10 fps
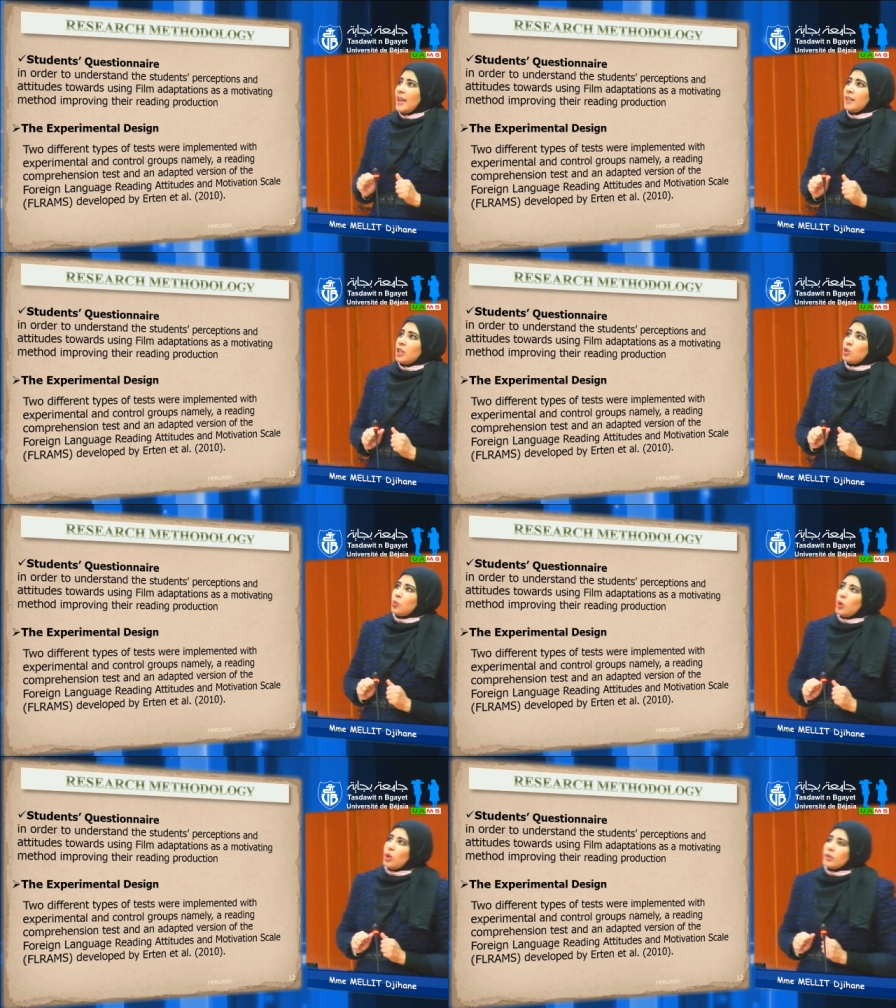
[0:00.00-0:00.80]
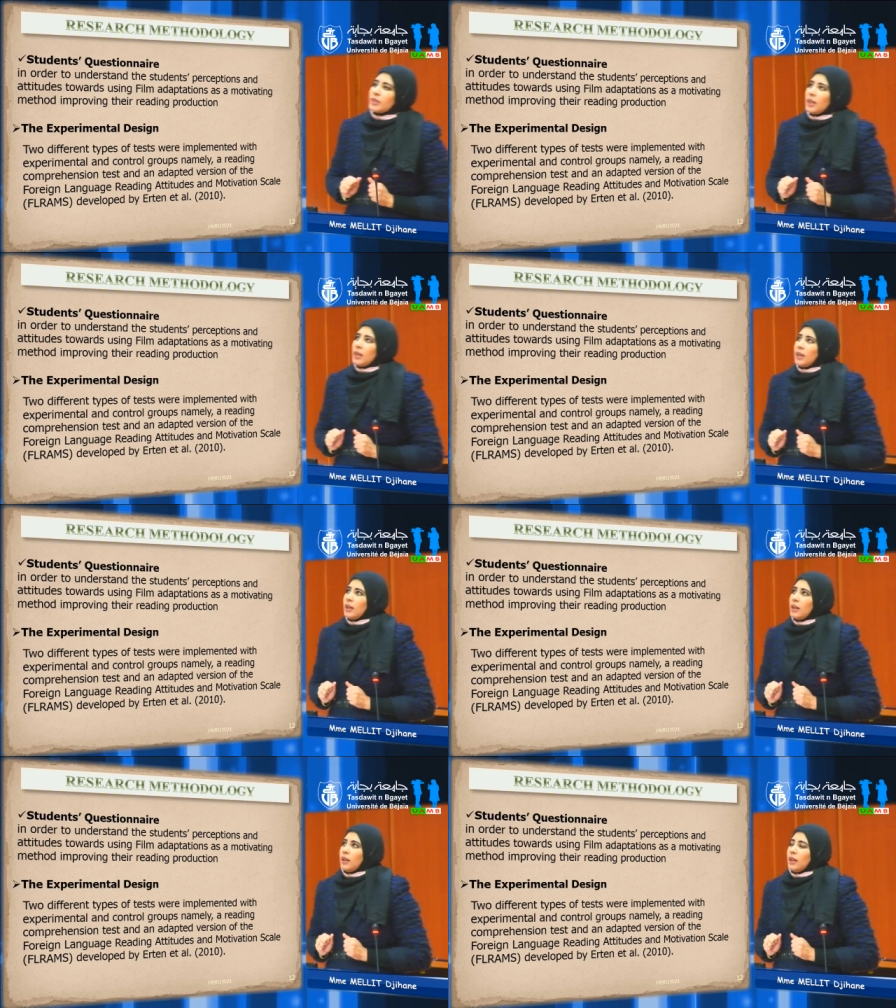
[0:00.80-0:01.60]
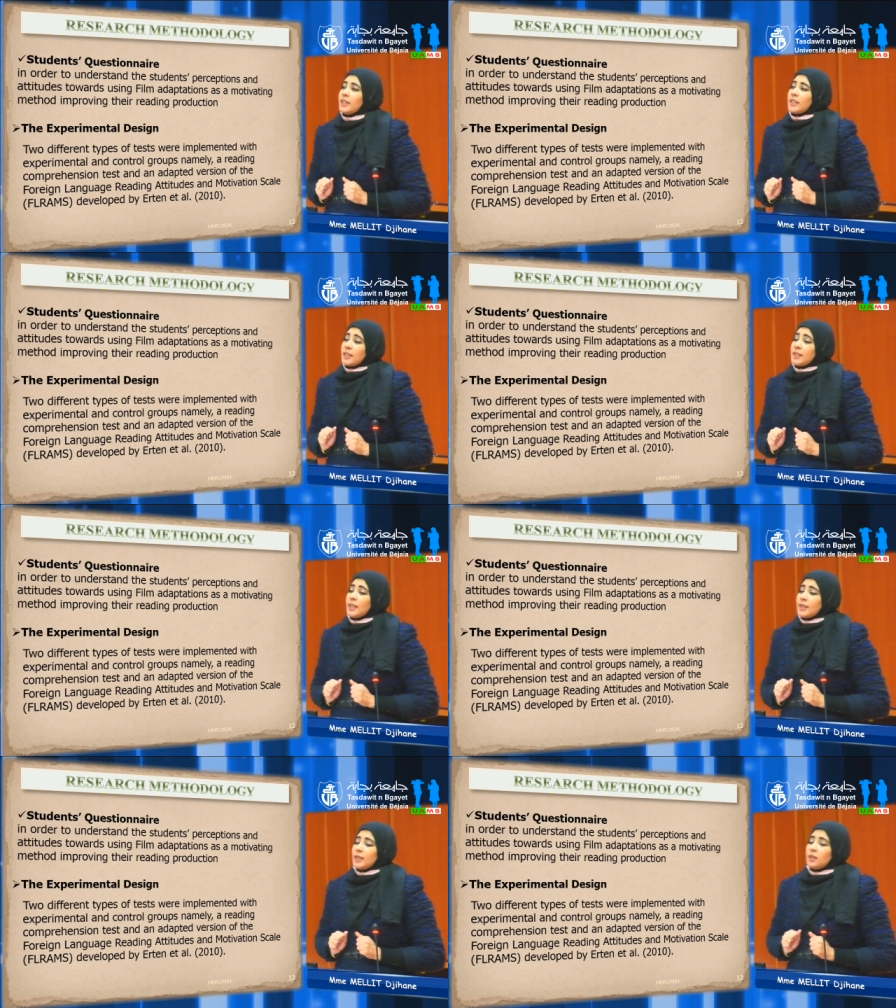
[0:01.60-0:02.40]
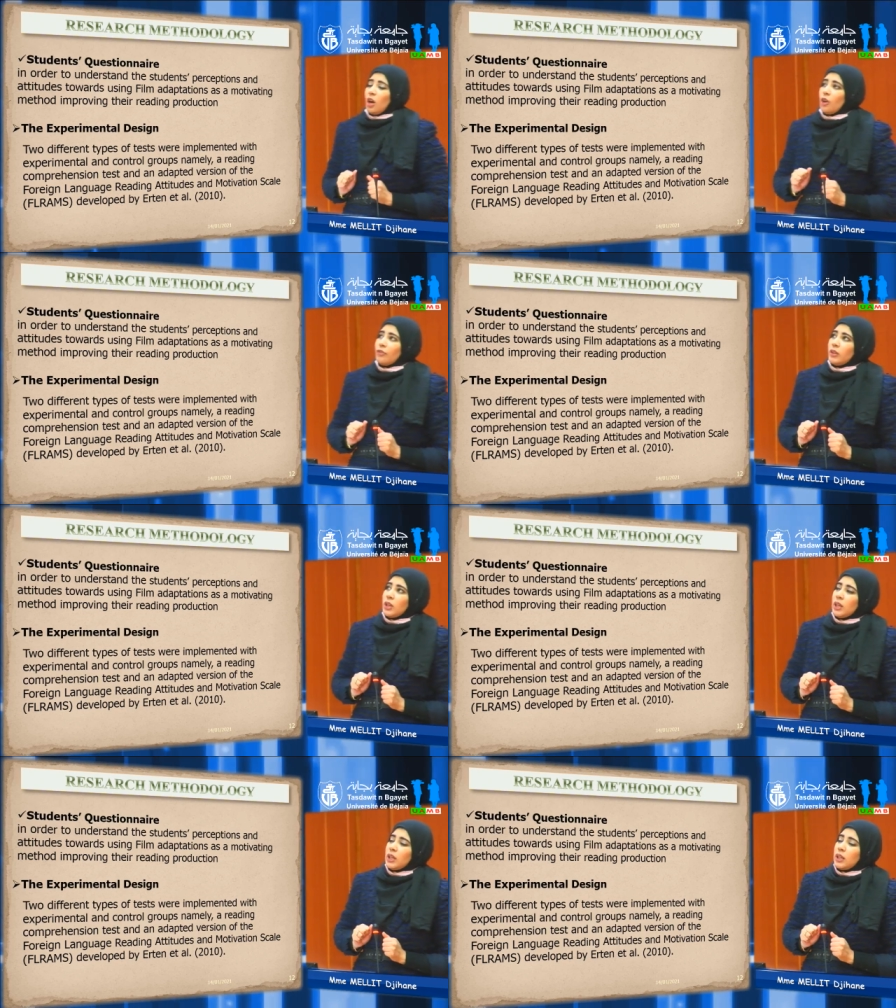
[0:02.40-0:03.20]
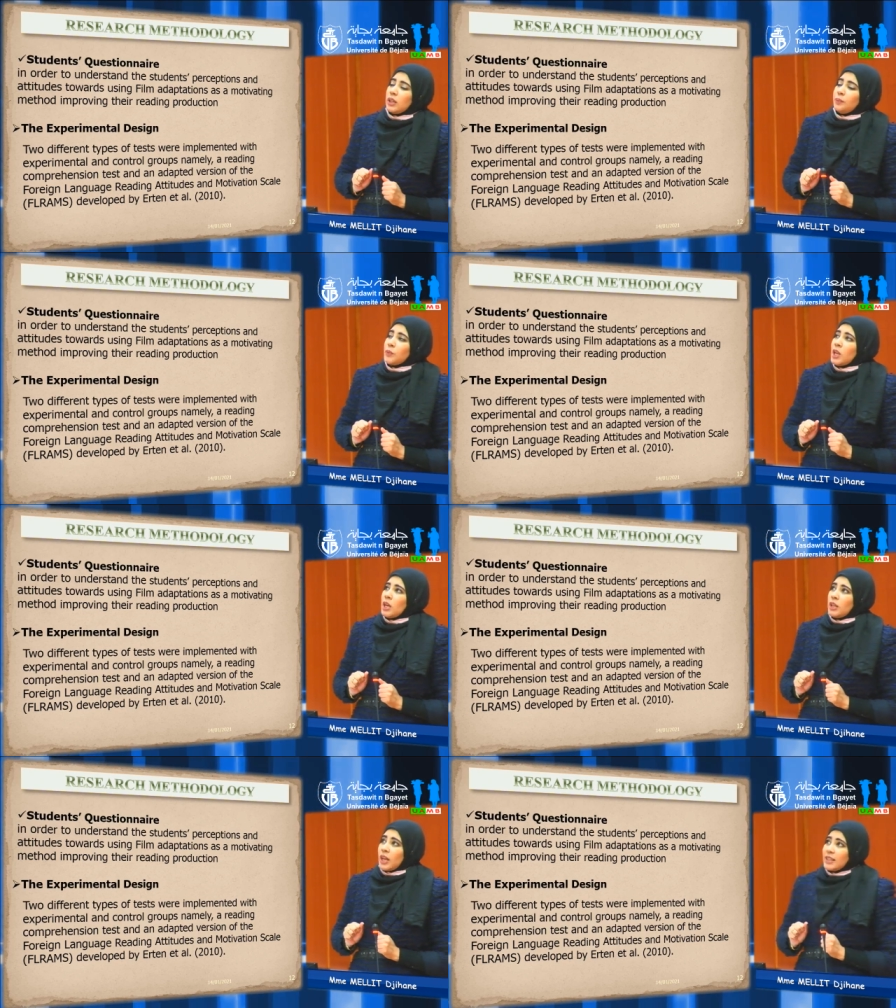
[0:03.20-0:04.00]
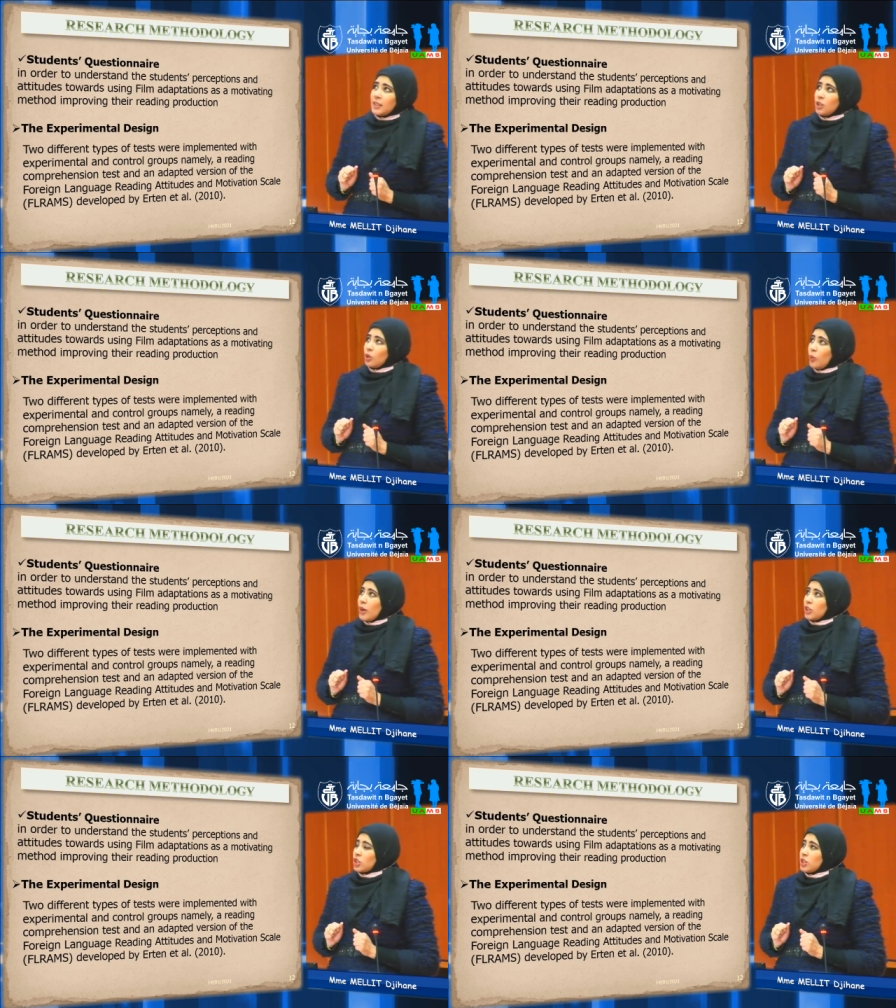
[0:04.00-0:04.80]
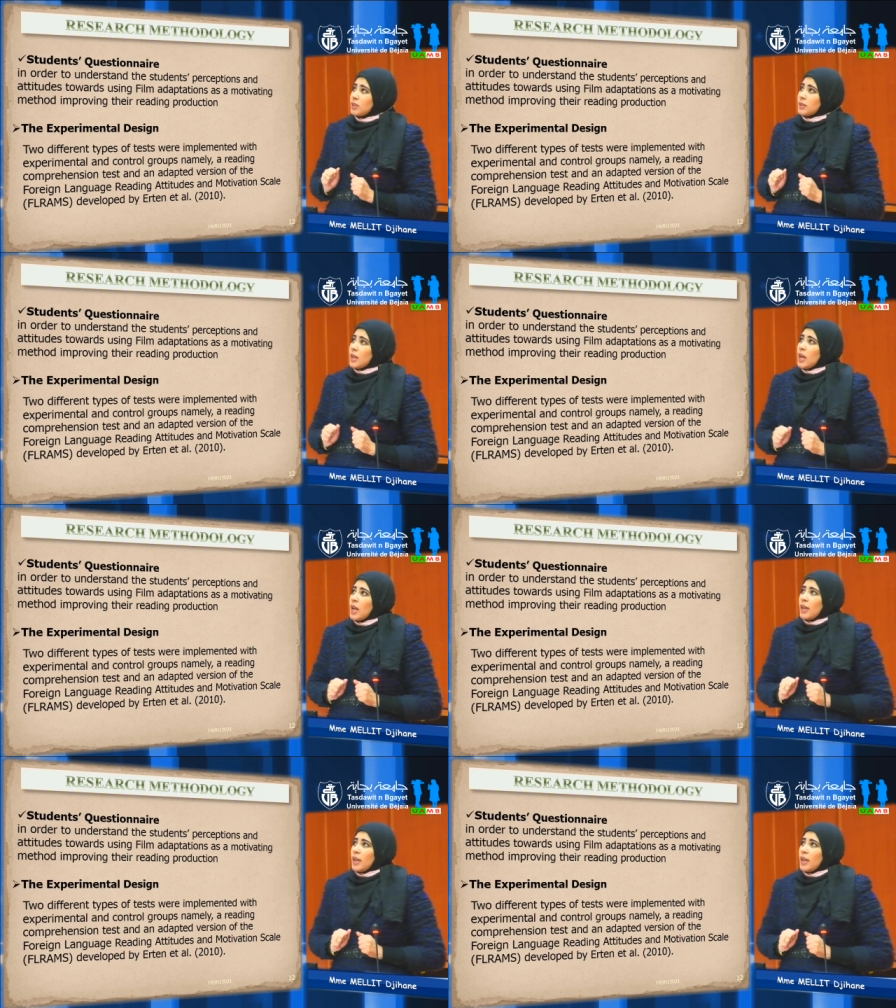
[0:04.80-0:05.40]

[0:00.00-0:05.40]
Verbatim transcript: and it consisted of 19 questions.